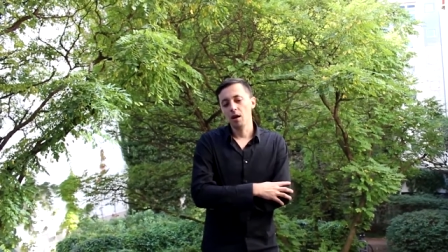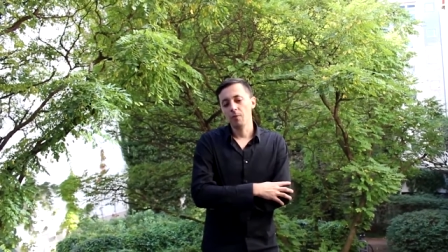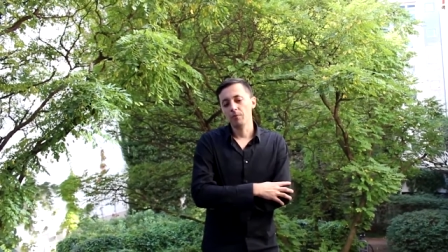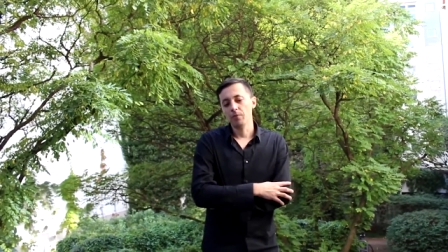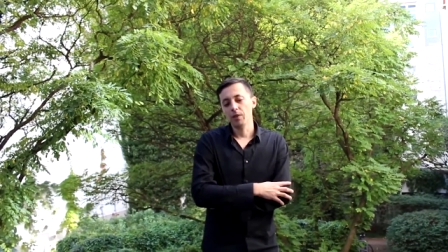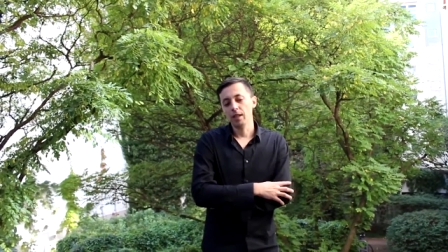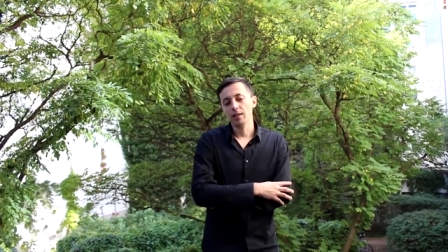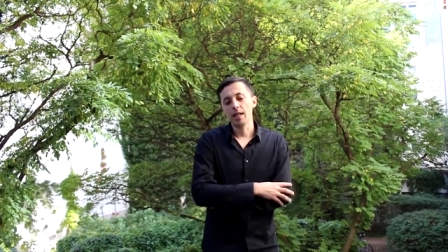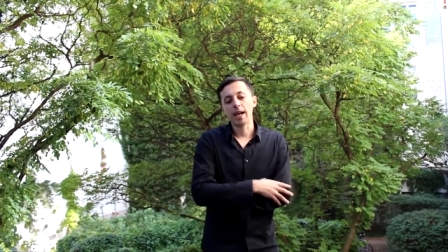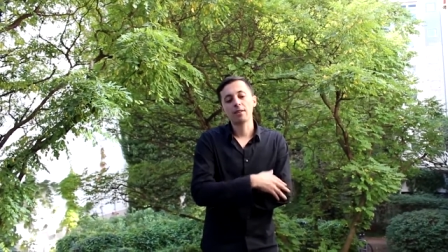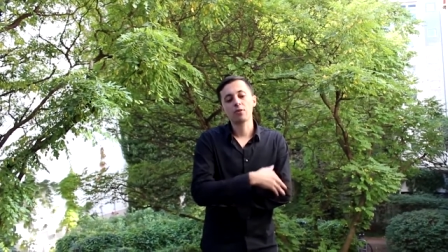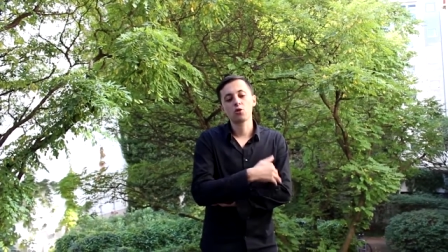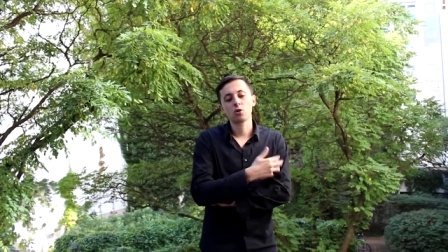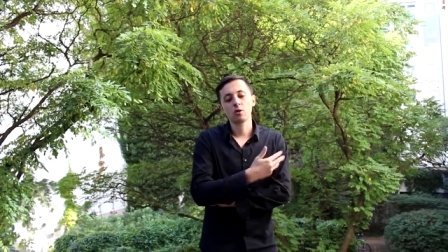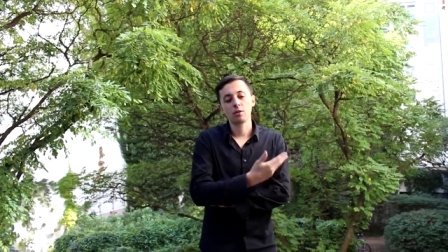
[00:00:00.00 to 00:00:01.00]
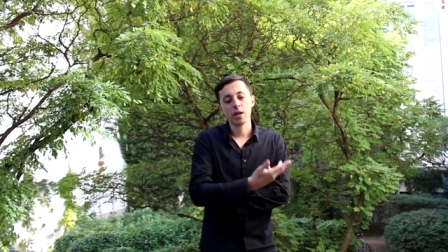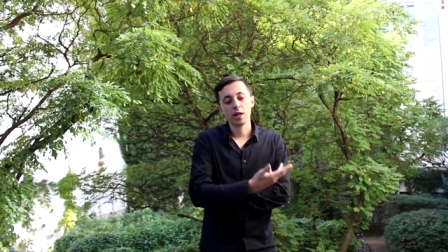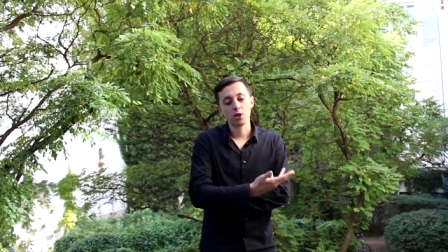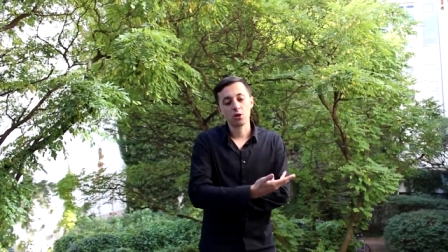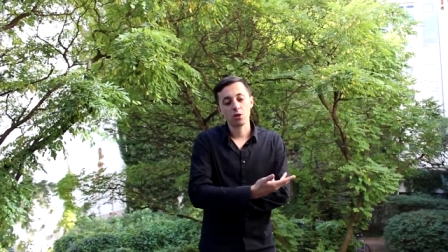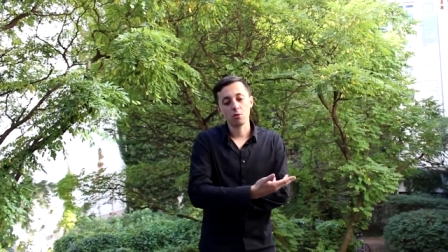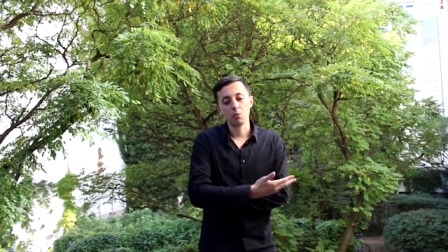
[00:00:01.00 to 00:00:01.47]
Um, the next
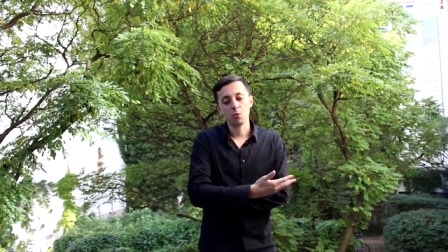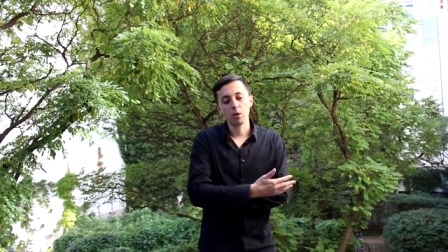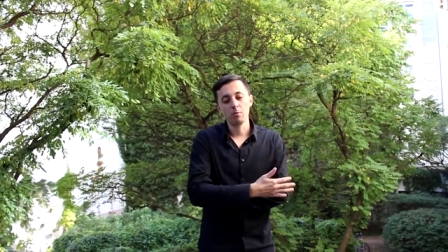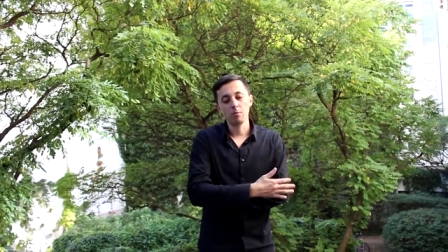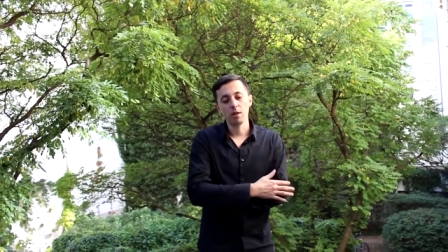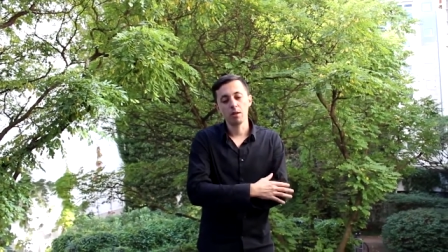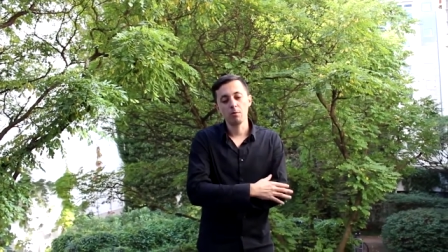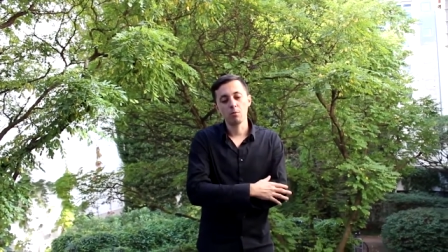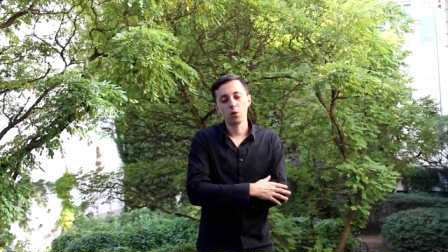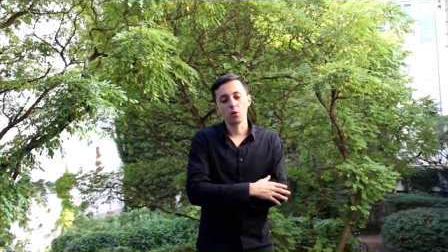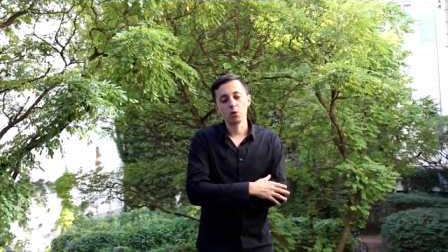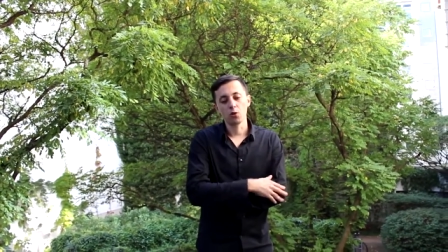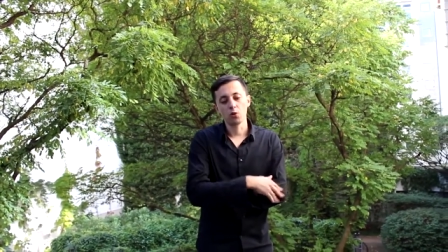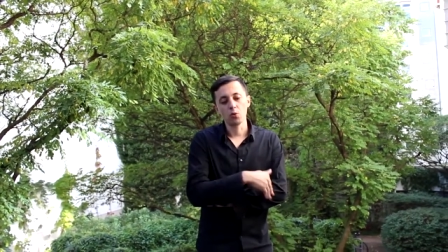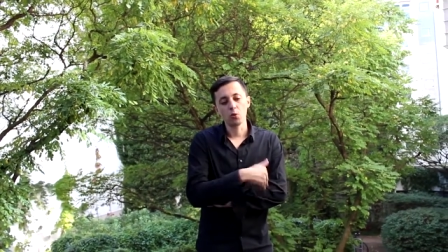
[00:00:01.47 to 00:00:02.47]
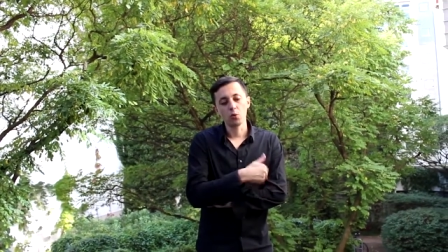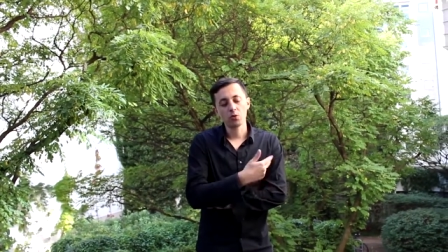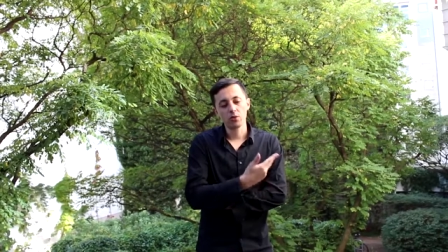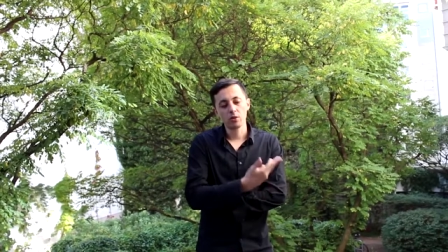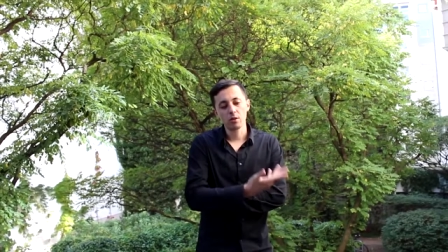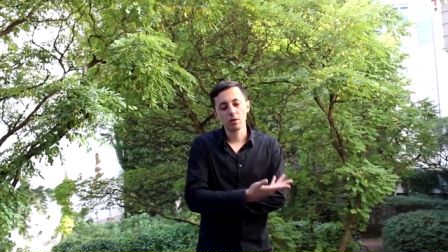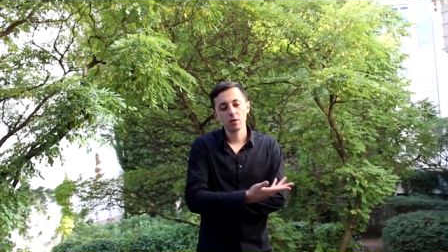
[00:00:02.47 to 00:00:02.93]
generation will be more
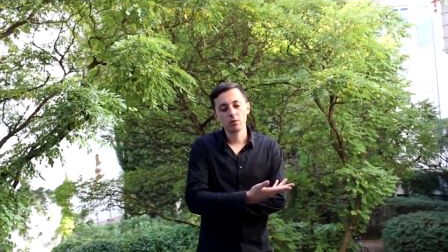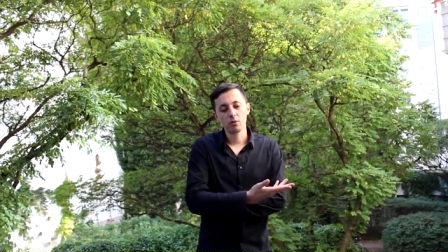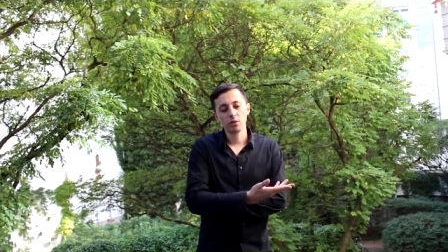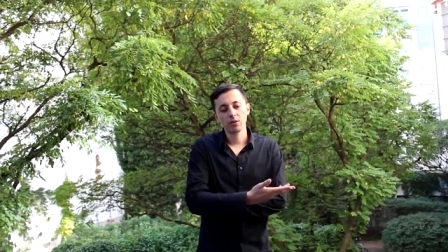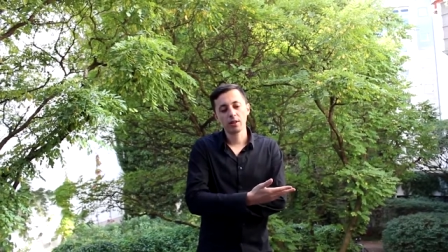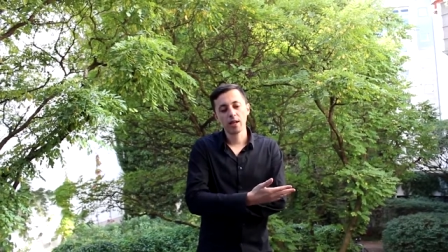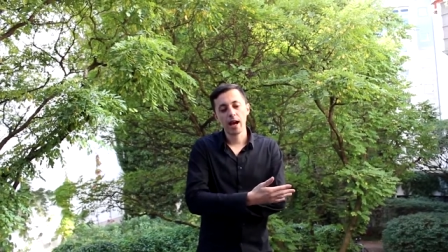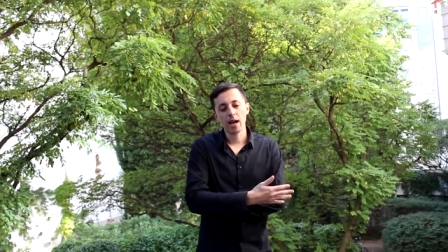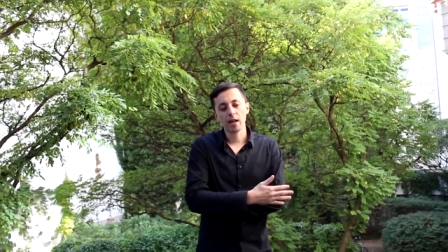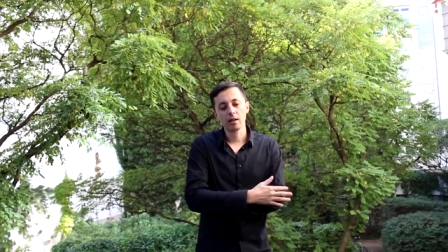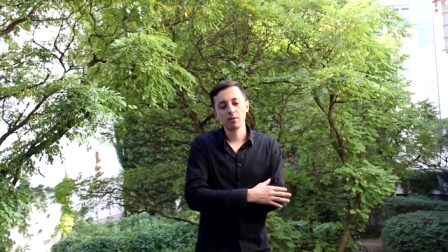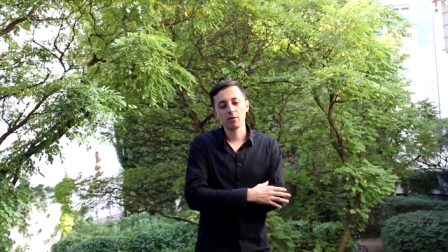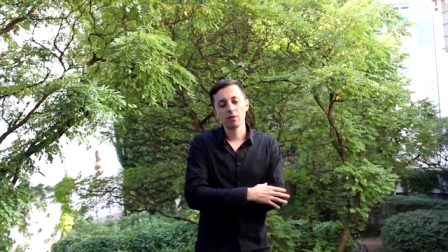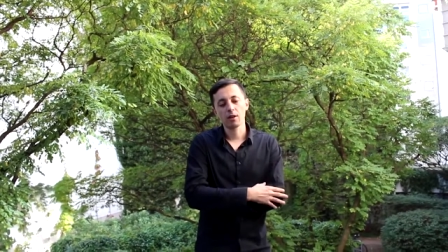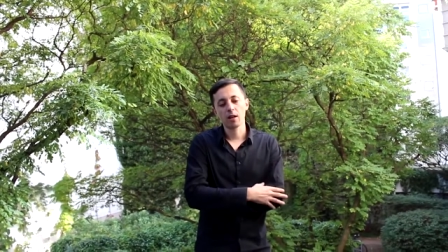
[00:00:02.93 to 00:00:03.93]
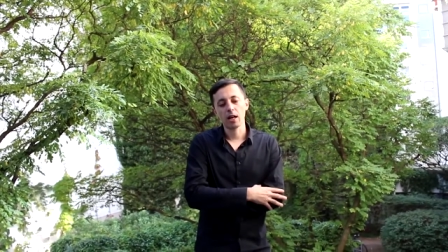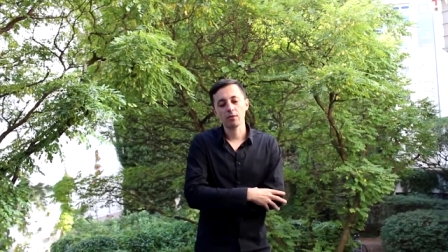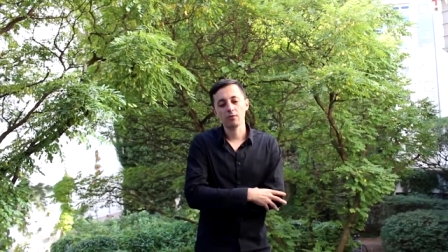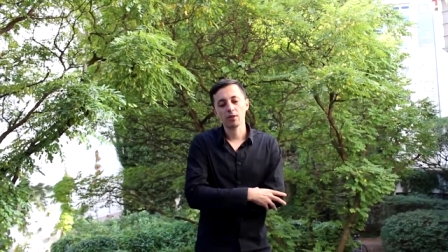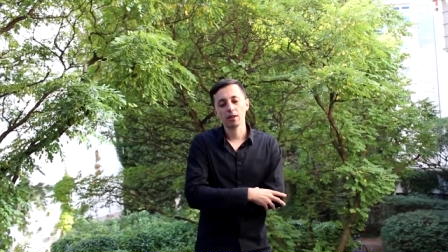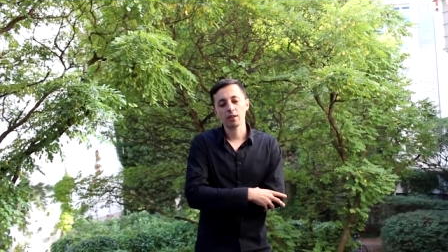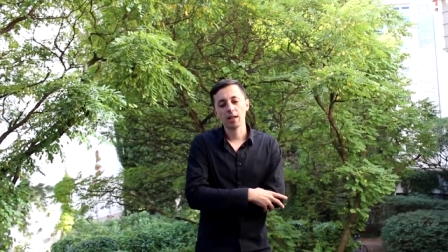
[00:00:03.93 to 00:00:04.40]
used to this kind of uh,
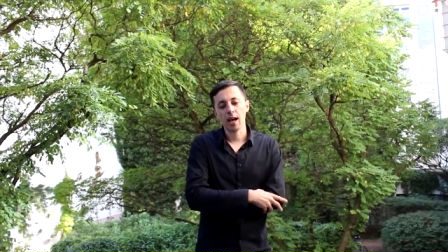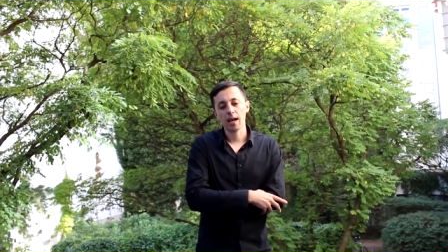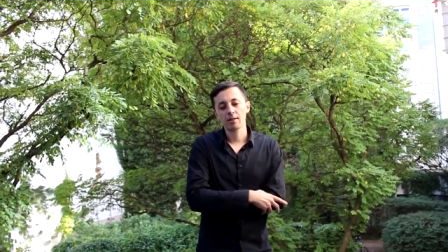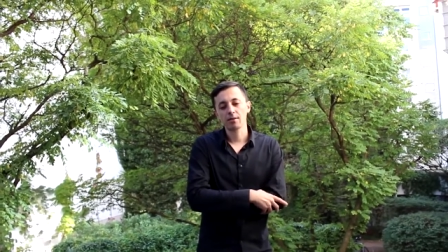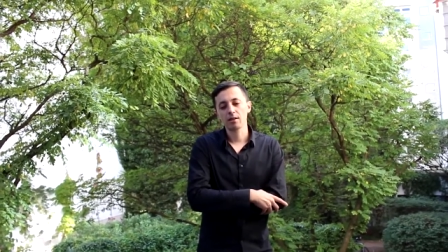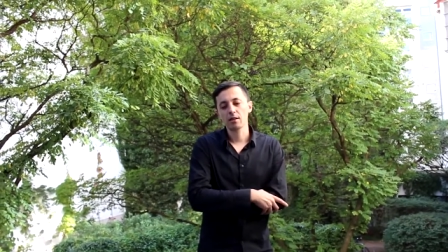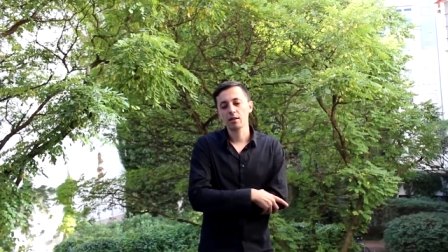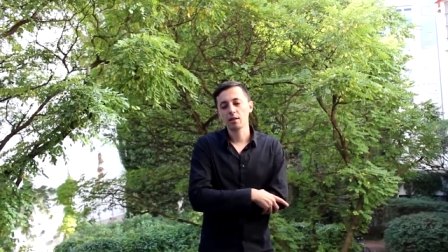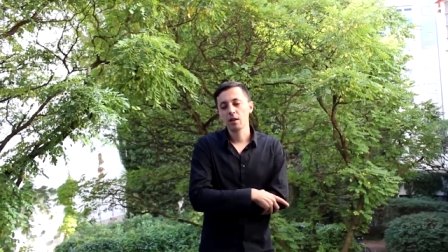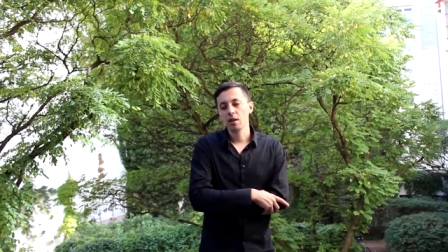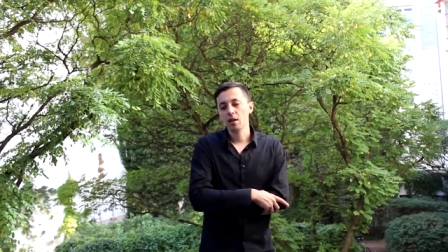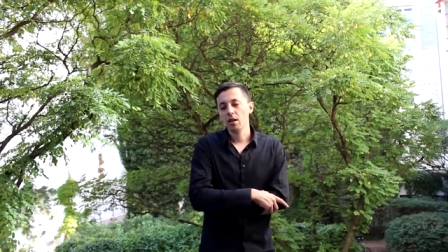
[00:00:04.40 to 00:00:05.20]
advertising,